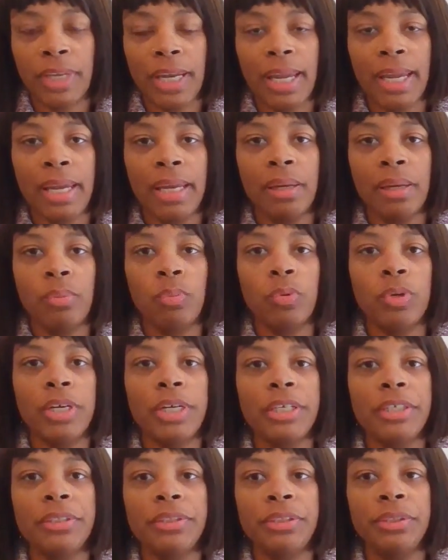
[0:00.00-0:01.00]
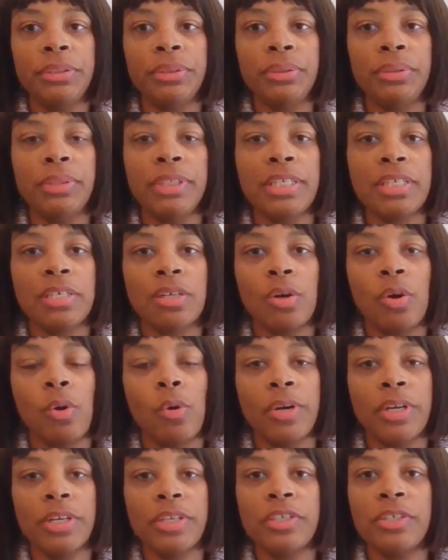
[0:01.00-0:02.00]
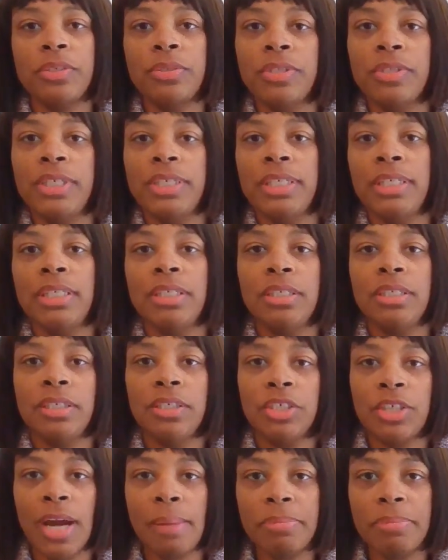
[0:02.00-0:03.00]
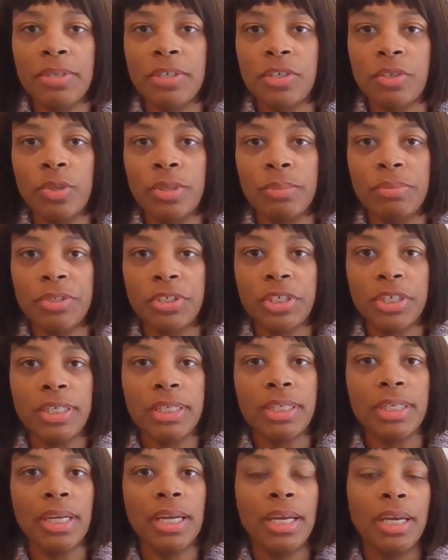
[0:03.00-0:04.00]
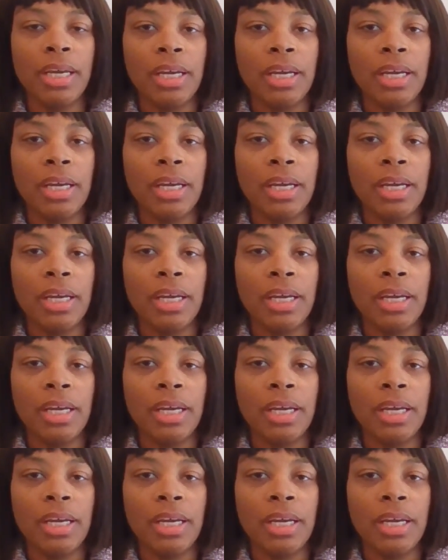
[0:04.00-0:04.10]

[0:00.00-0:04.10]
And what you do is, according to the job description,